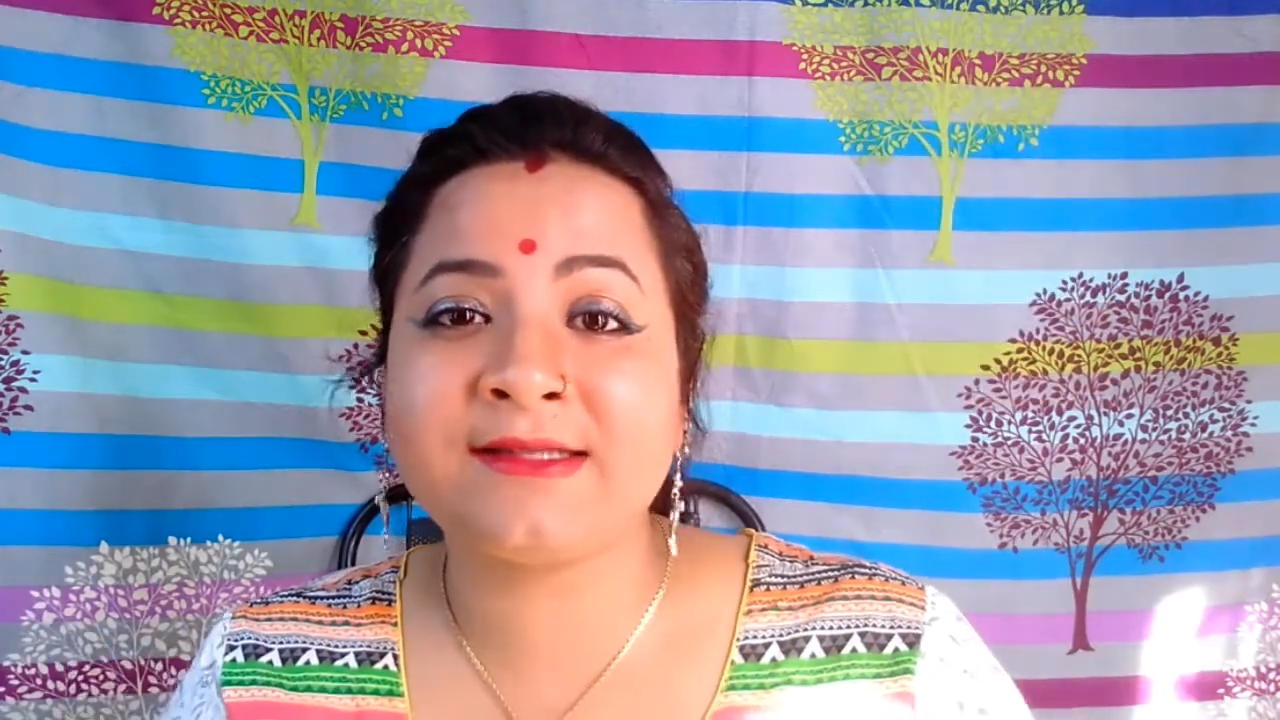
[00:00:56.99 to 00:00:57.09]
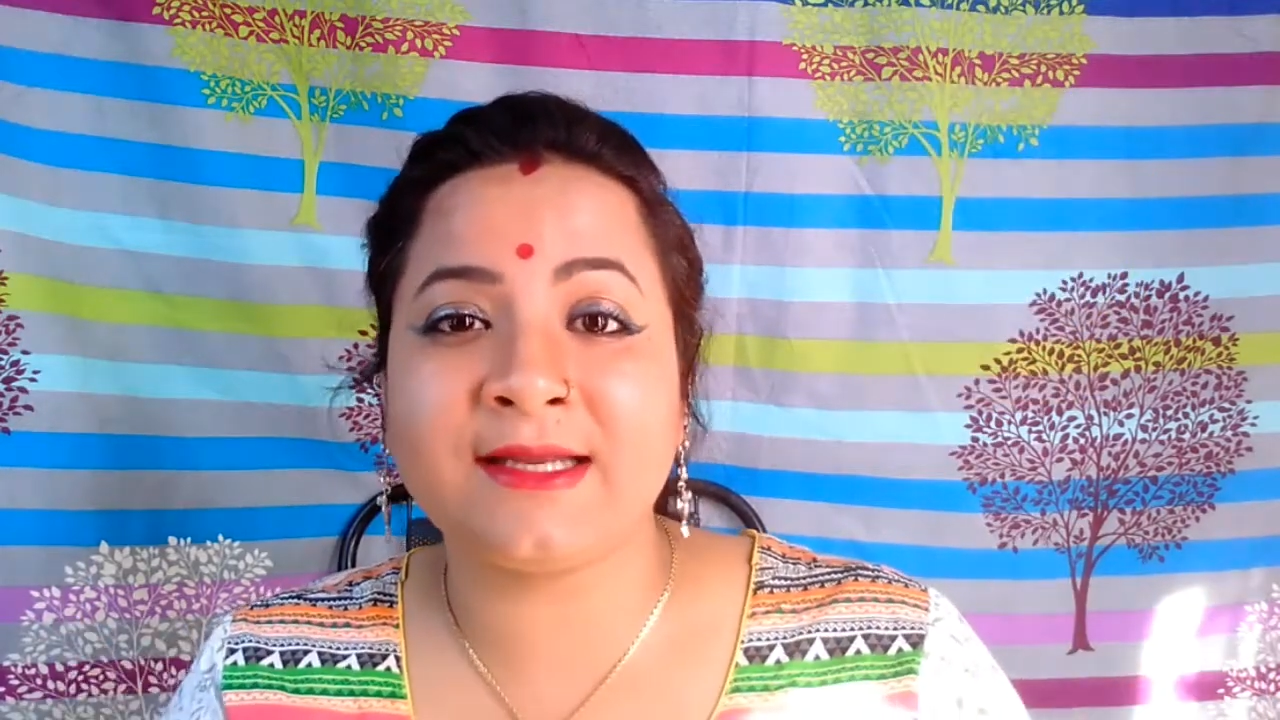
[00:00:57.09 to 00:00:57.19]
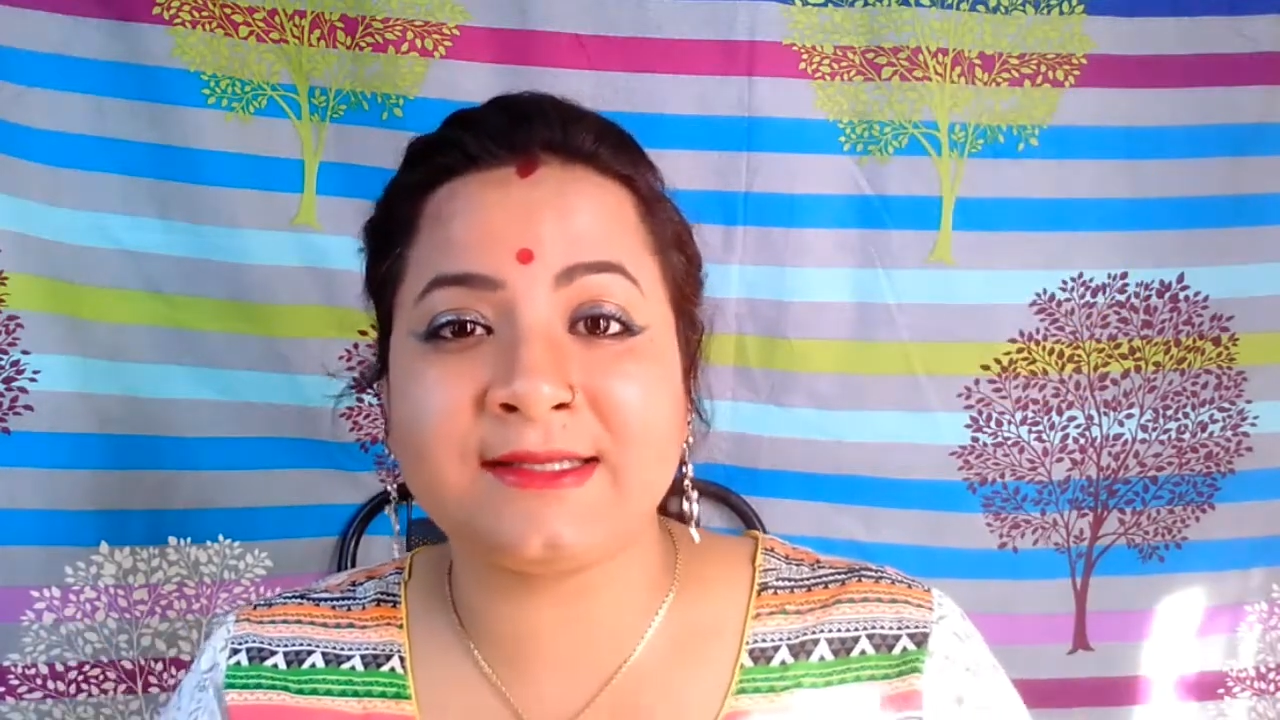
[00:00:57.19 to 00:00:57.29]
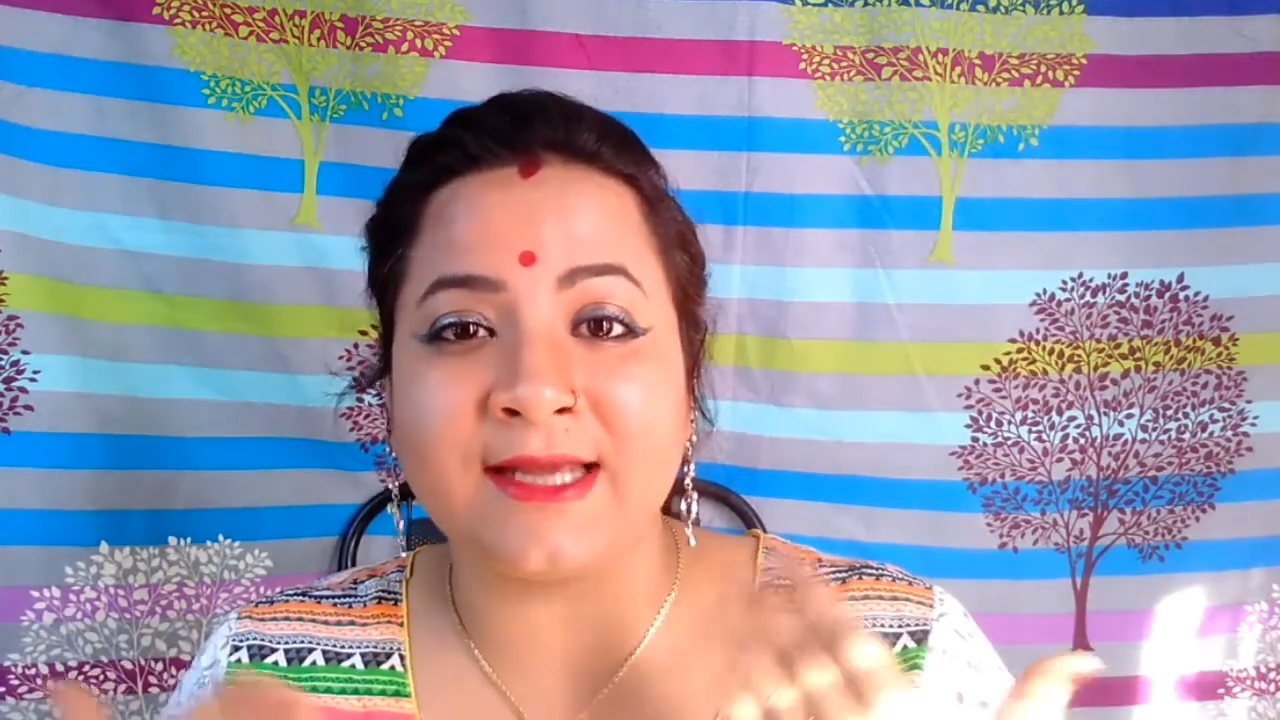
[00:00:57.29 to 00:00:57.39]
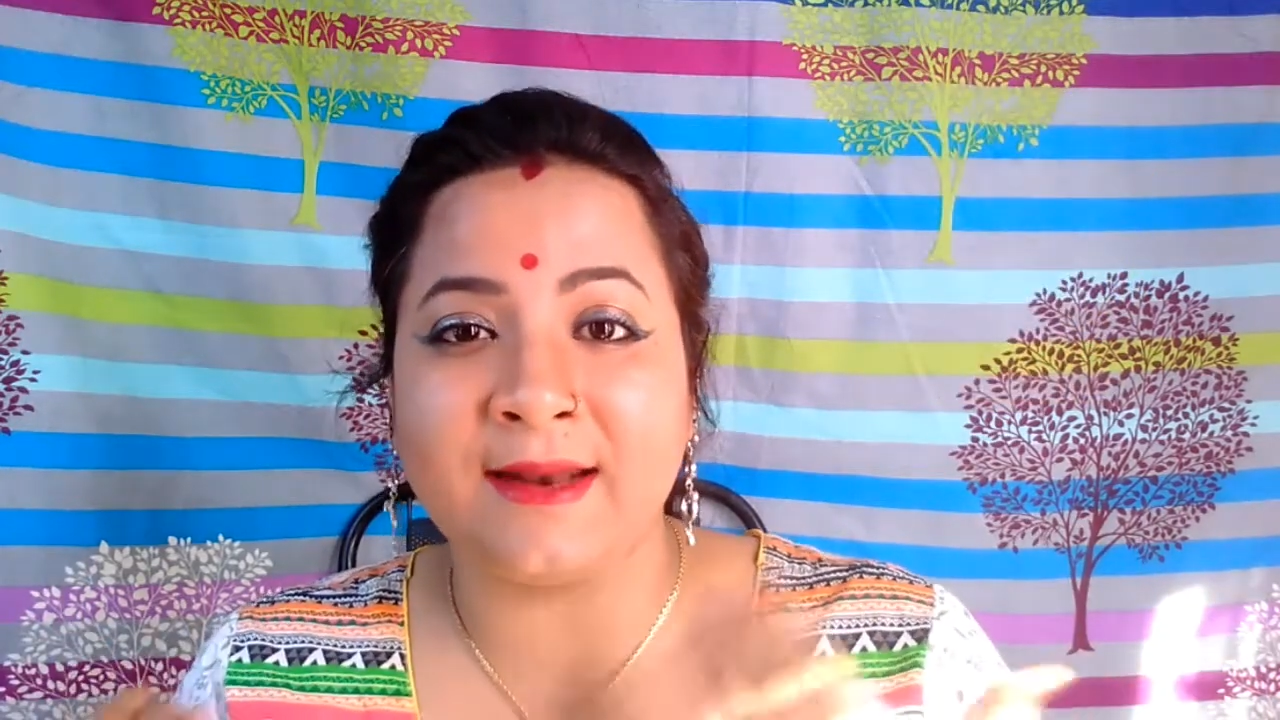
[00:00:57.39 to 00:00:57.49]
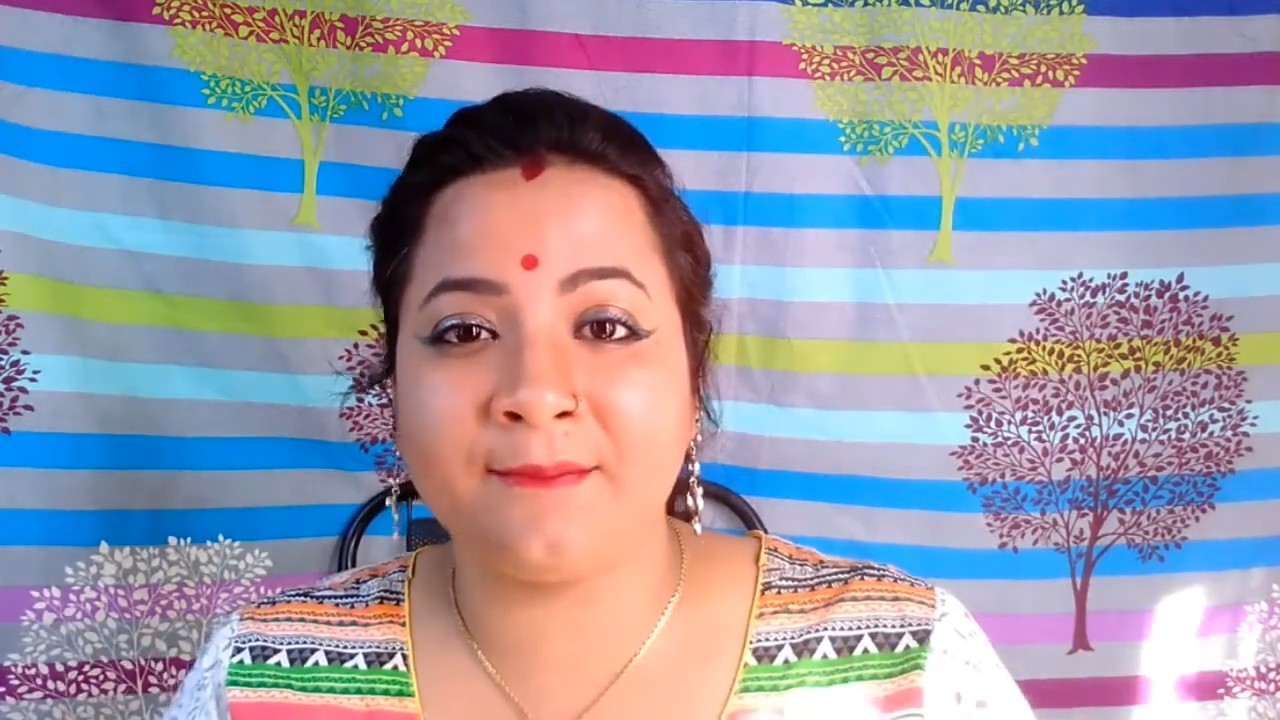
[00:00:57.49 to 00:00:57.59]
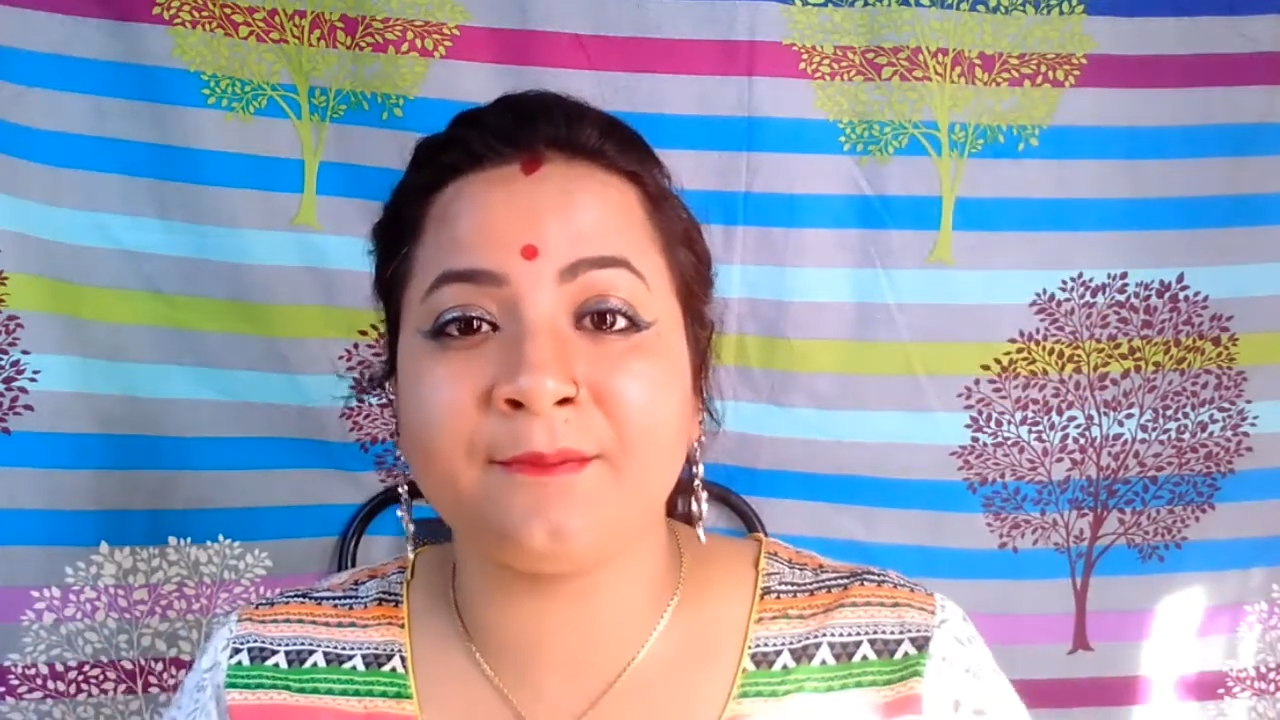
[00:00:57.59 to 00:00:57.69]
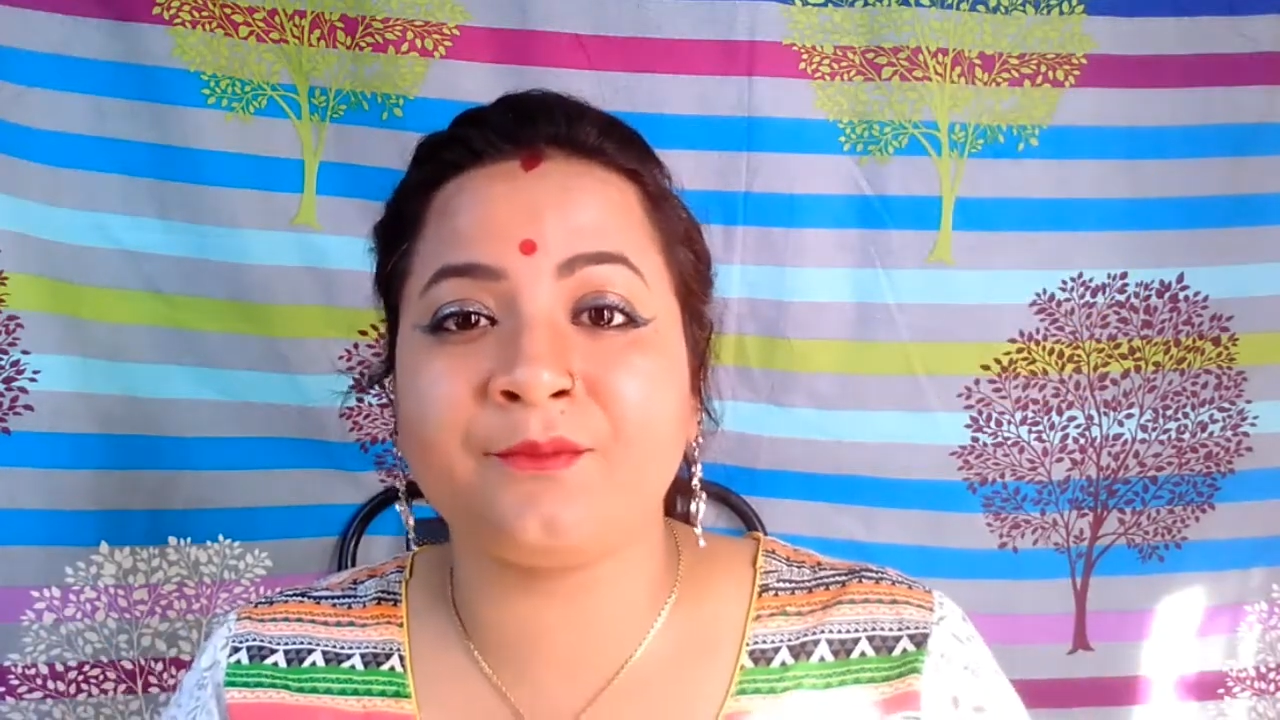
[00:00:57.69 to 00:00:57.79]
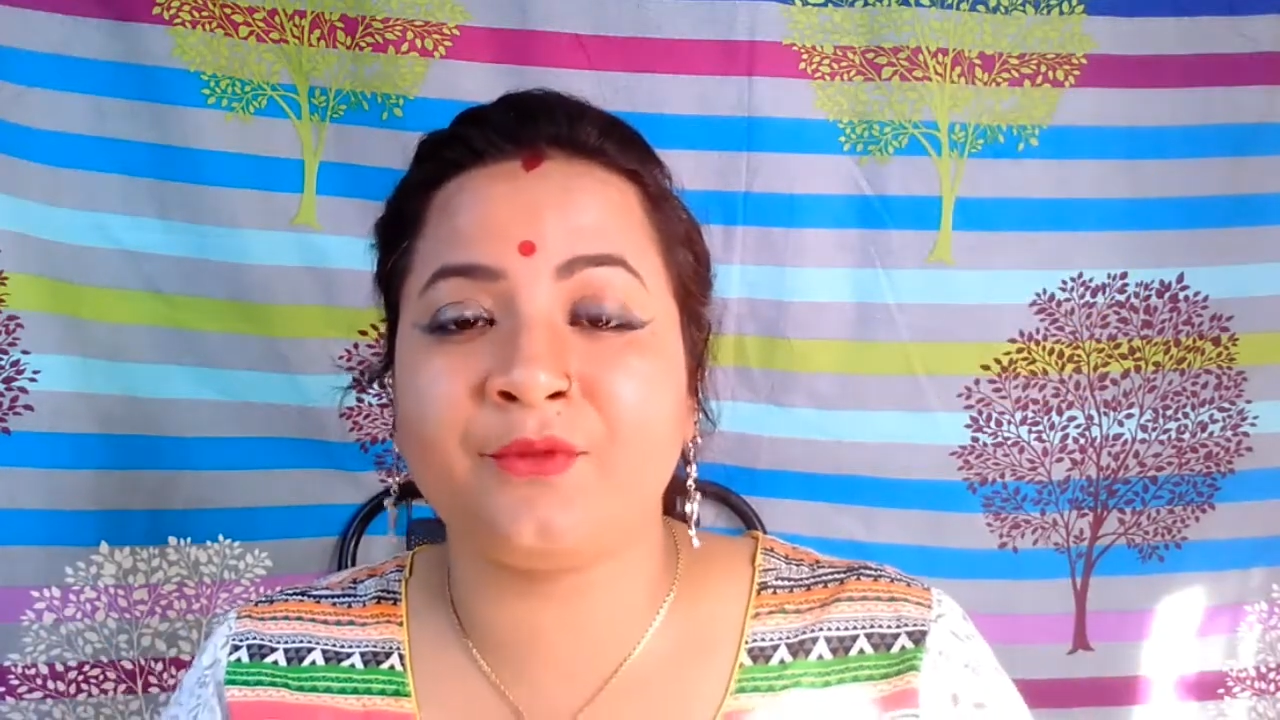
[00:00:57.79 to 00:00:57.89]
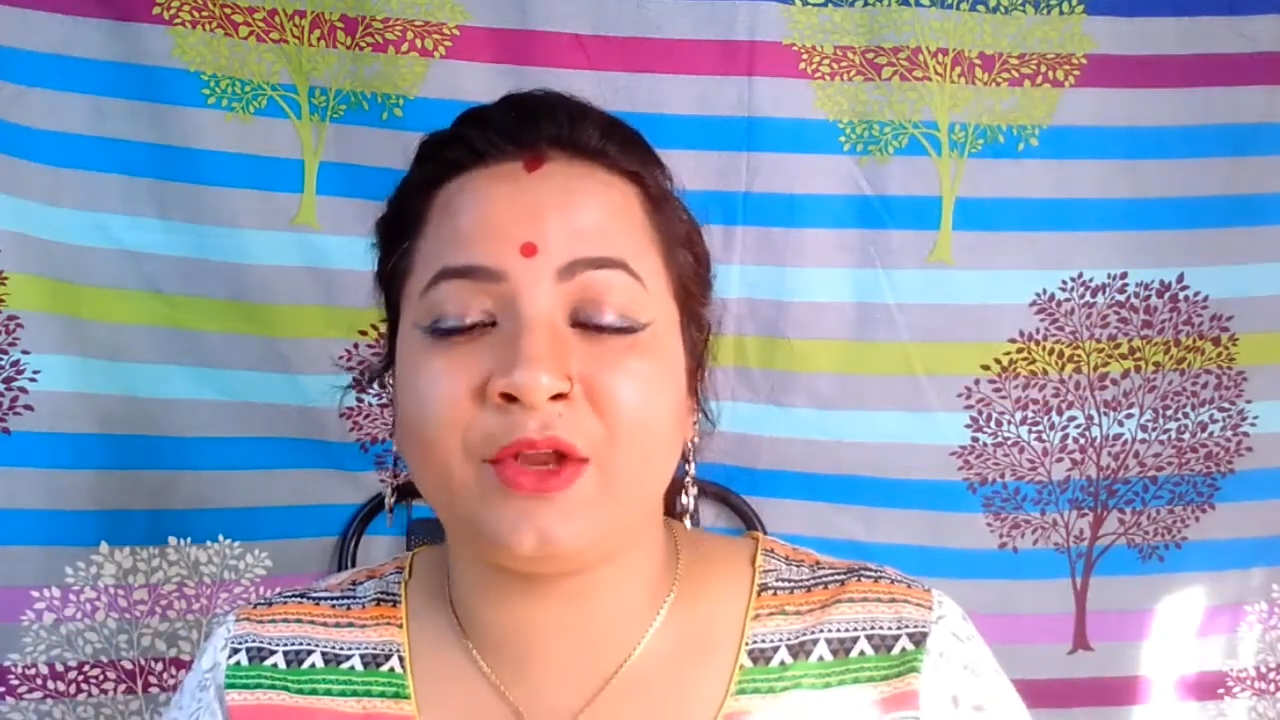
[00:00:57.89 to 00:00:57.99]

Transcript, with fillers: sun